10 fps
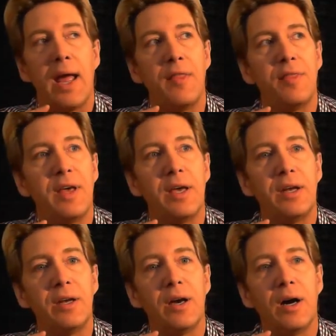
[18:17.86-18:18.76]
And
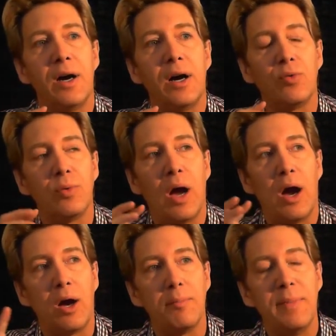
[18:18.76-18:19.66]
then
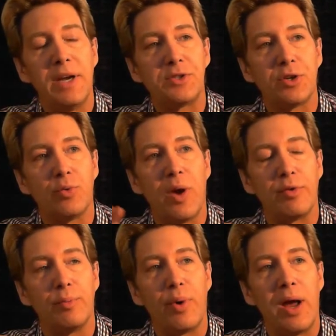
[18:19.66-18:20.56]
our minister,
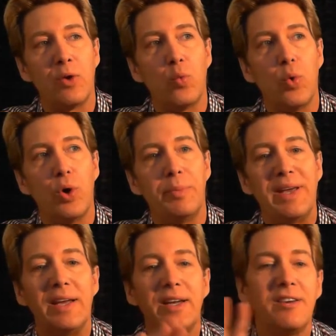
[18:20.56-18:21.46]
Reverend Brown, would
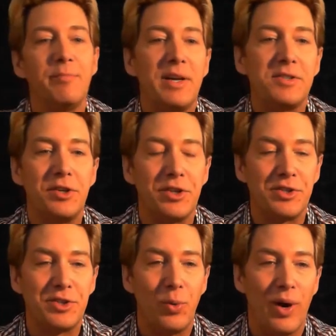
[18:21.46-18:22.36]
begin to give
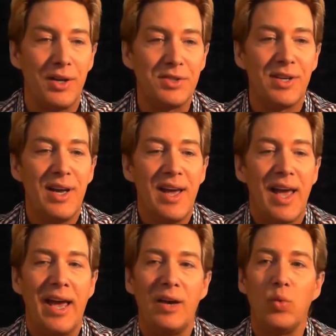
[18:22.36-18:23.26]
messages to us
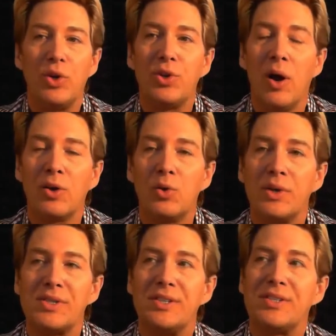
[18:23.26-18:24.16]
and would talk to
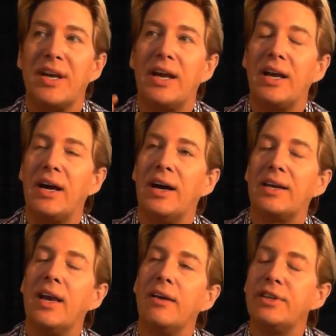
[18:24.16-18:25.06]
us and say,
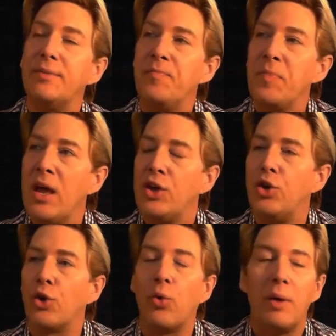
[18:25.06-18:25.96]
Kevin,
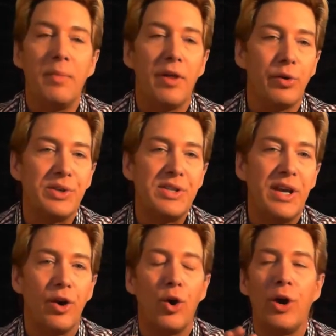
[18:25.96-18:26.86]
your grandmother is
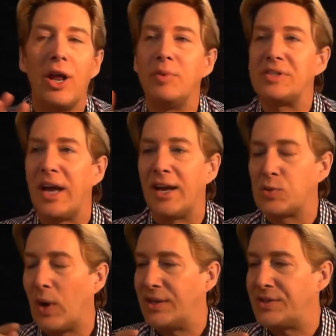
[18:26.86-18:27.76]
here. Her name is
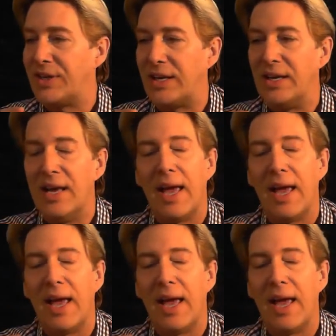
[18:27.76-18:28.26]
XYZ.